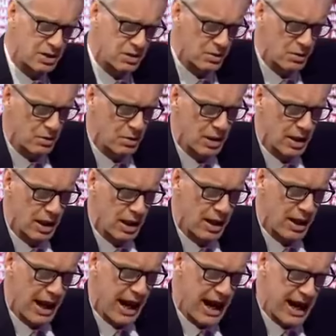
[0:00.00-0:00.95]
to
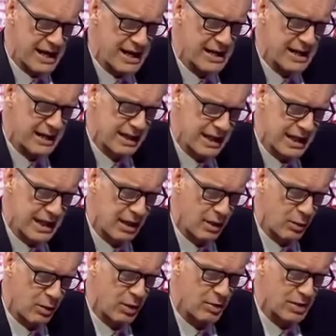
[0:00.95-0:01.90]
end the,
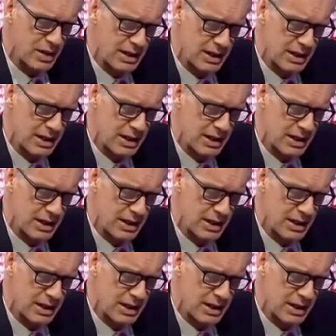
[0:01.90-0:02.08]
quote,